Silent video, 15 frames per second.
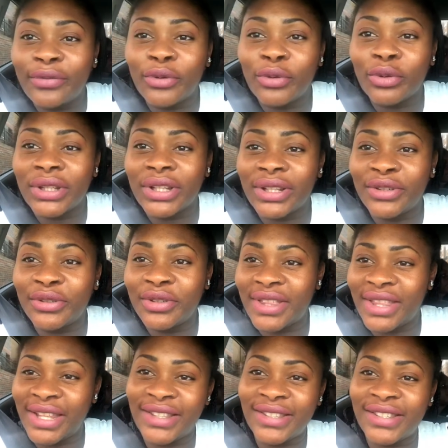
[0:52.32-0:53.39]
for all the little
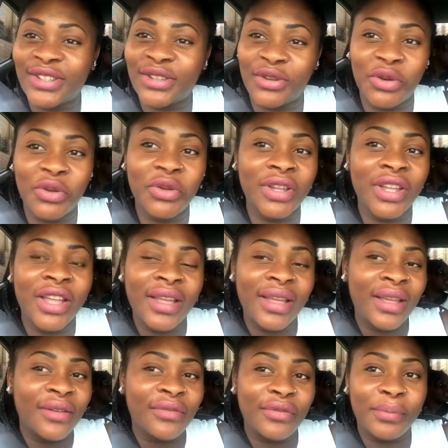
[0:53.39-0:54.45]
things, you know,
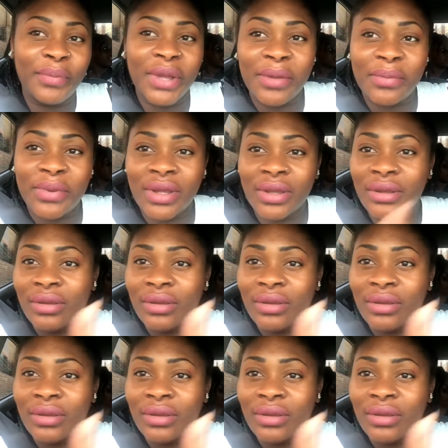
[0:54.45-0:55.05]
for baby,